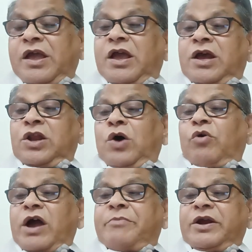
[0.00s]

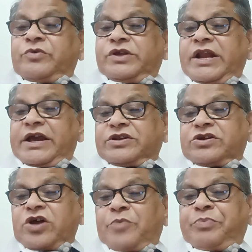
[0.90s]
Now coming to the
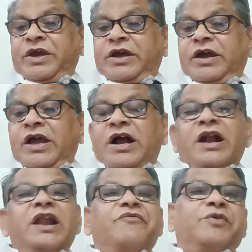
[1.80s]
next topic,
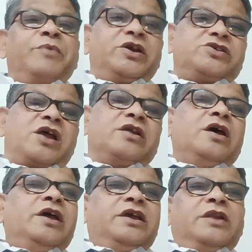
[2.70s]
defamation.
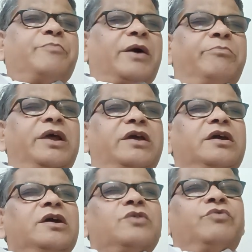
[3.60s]
In
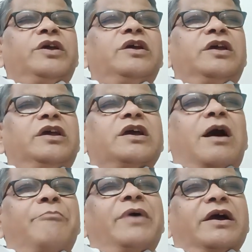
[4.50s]
public, we
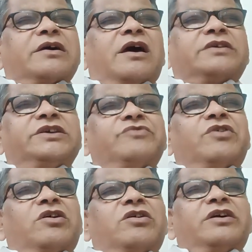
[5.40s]
come across the
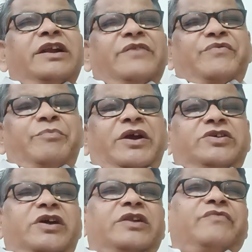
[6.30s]
word
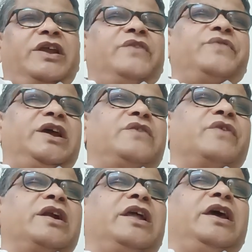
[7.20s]
defamation very
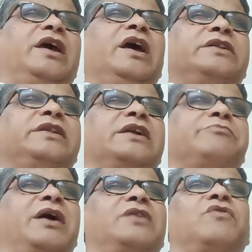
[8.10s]
frequently. That
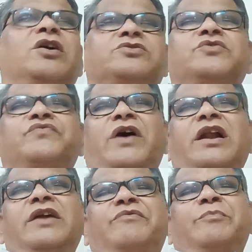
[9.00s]
man wants to file
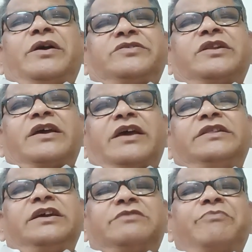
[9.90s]
defamation case.
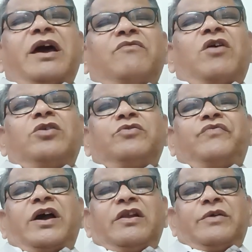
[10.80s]
This man wants to
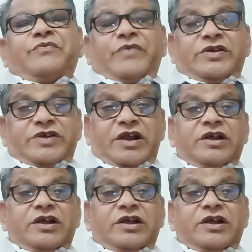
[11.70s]
file defamation.